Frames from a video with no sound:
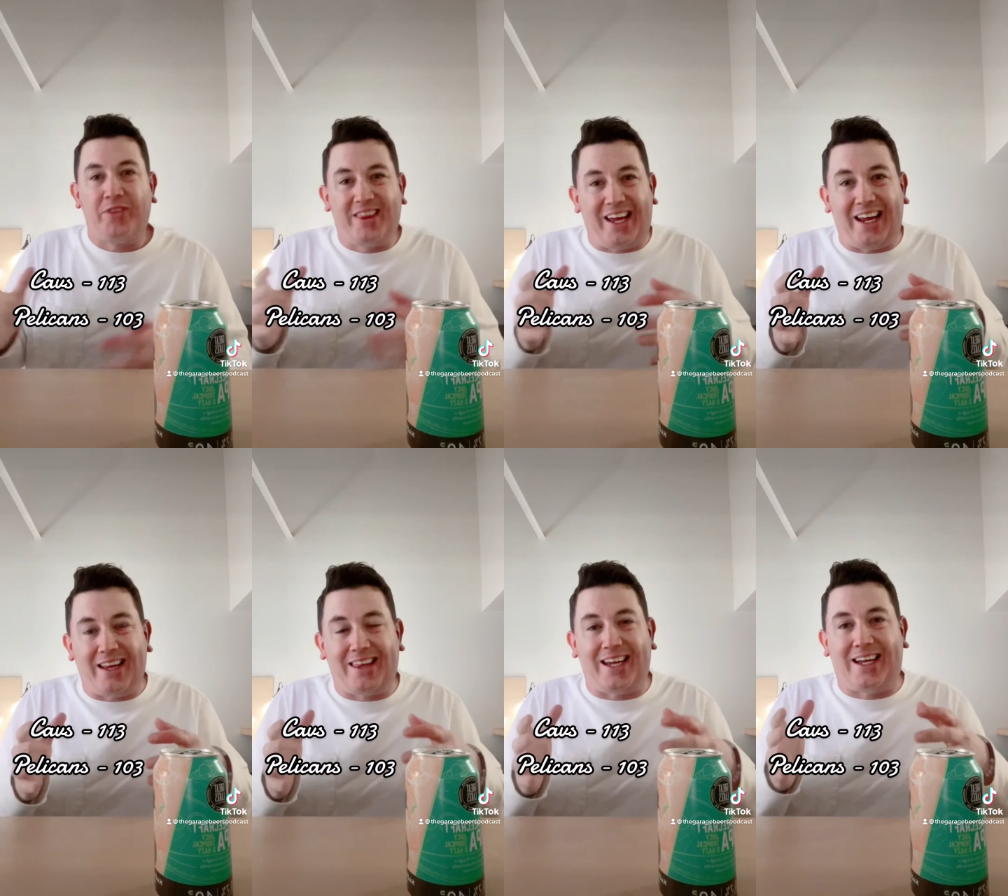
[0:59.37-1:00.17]

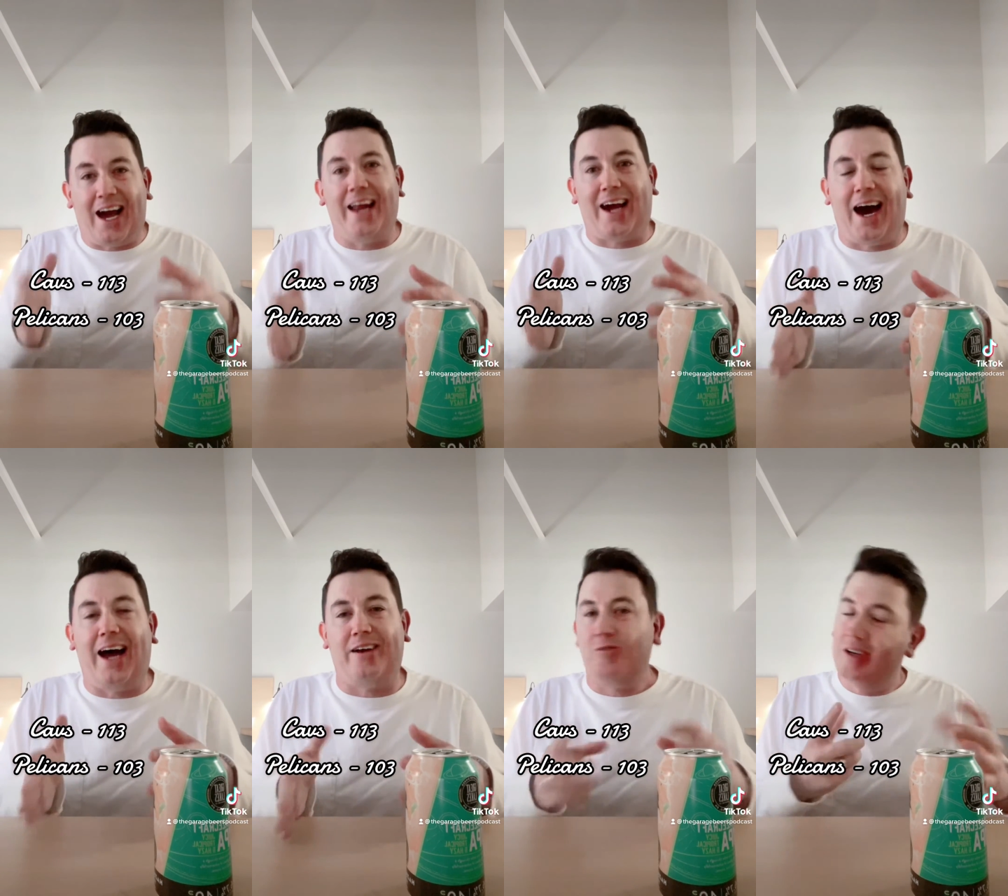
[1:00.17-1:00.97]
they got
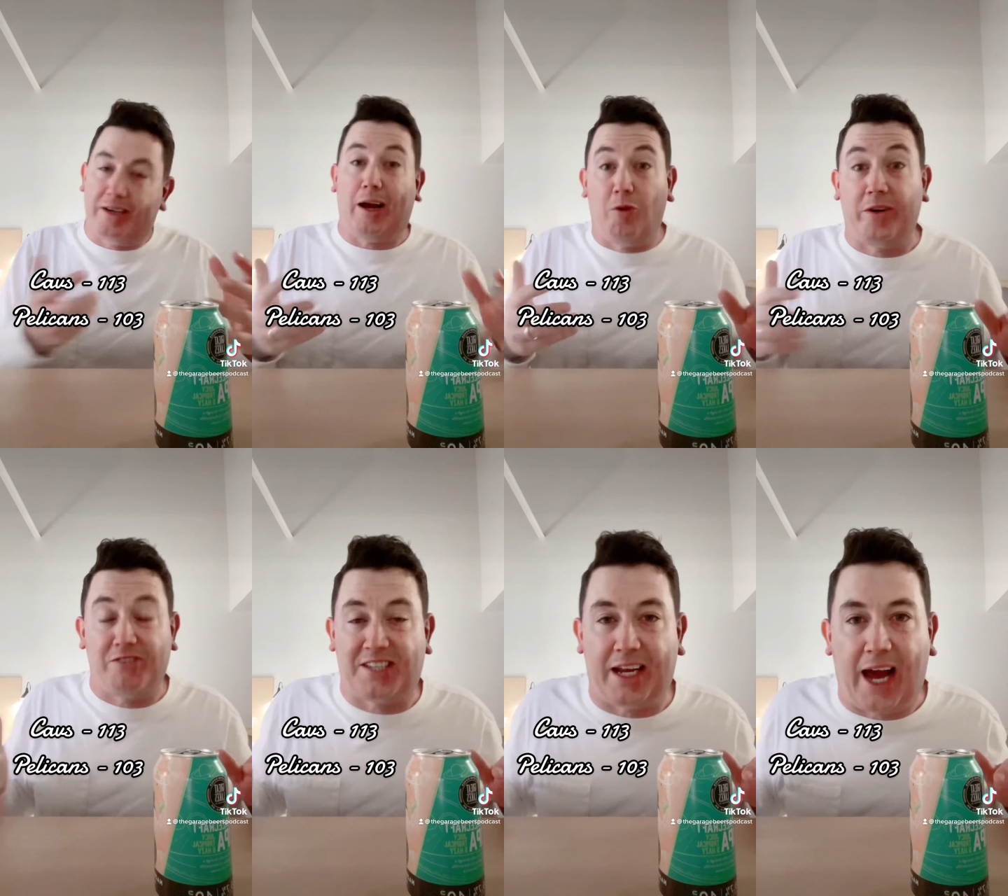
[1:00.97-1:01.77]
hot, or I won't even
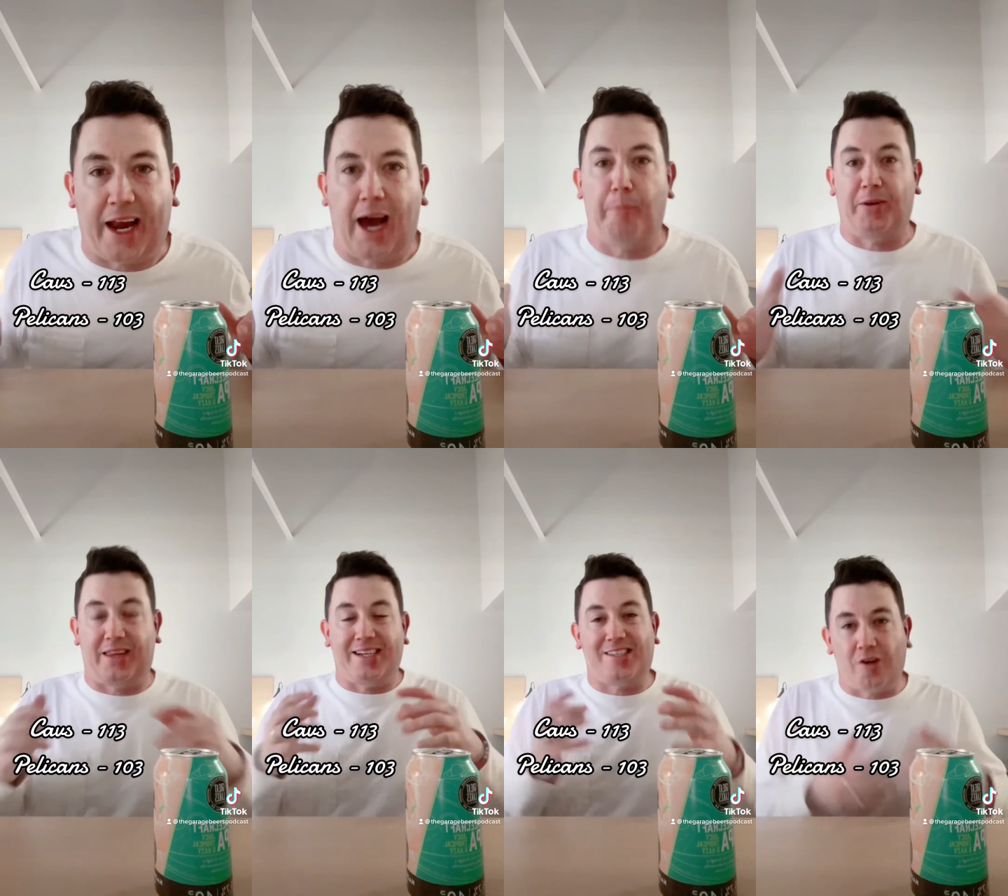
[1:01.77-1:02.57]
say got hot, but they
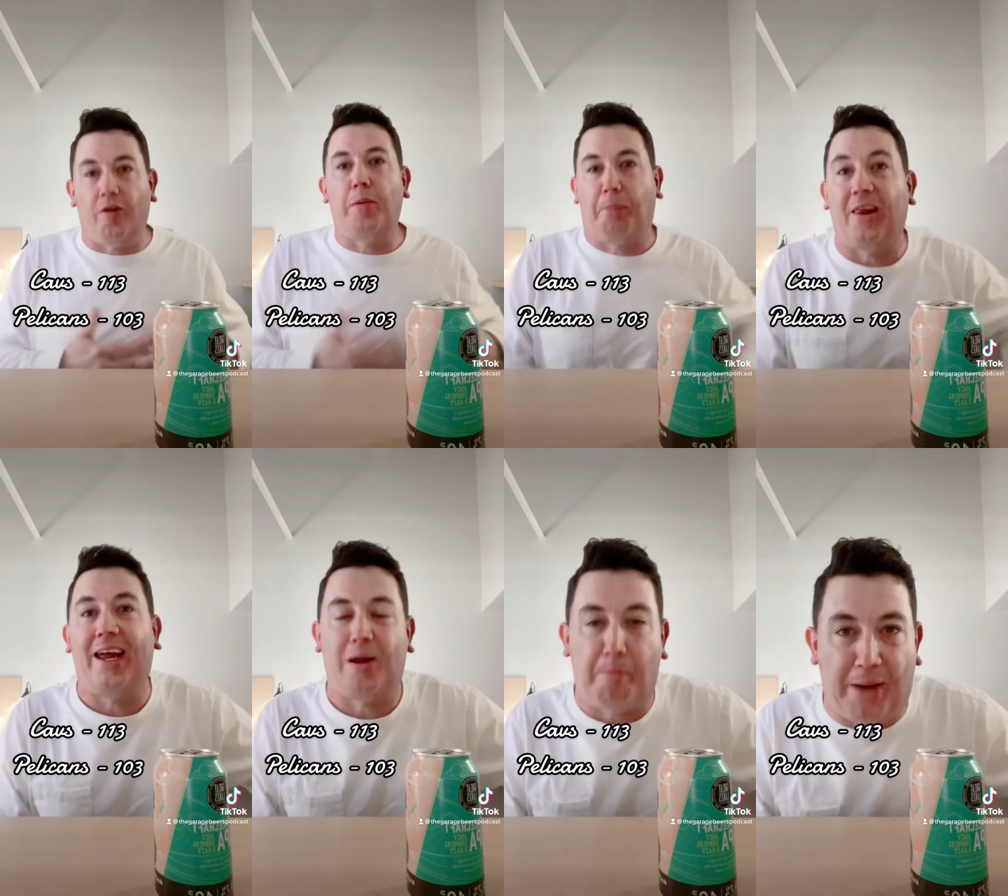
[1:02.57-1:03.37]
started
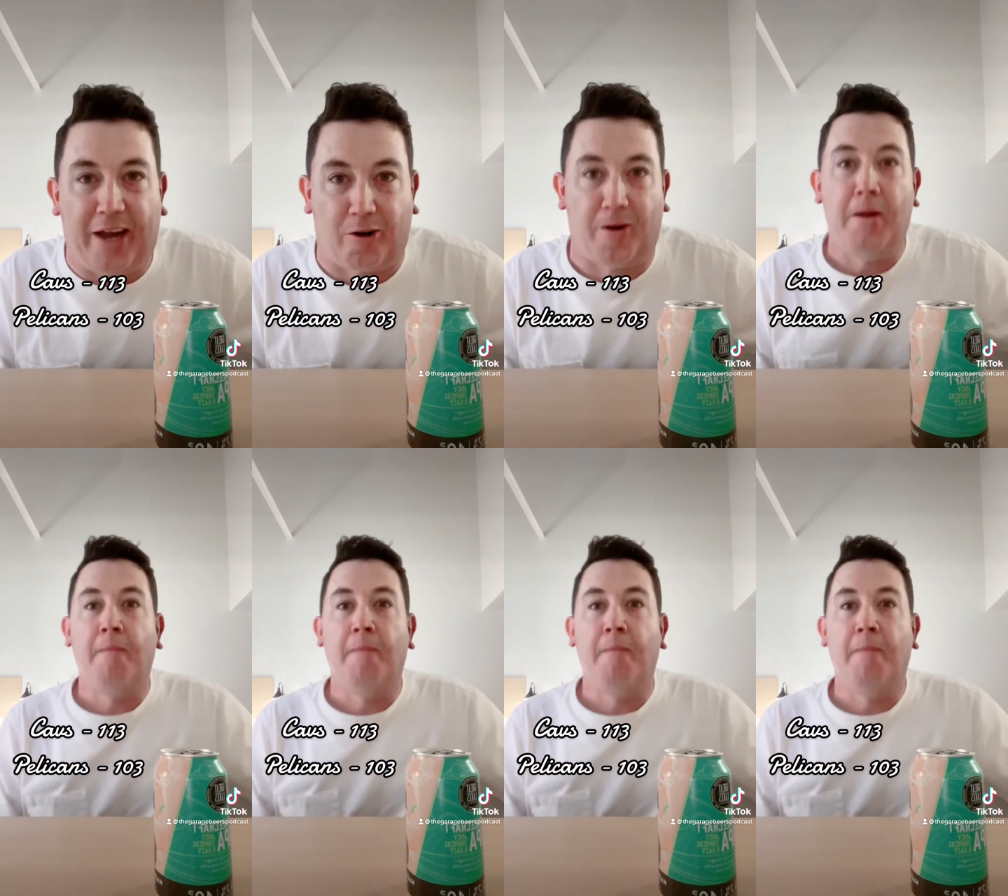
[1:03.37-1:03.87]
playing better.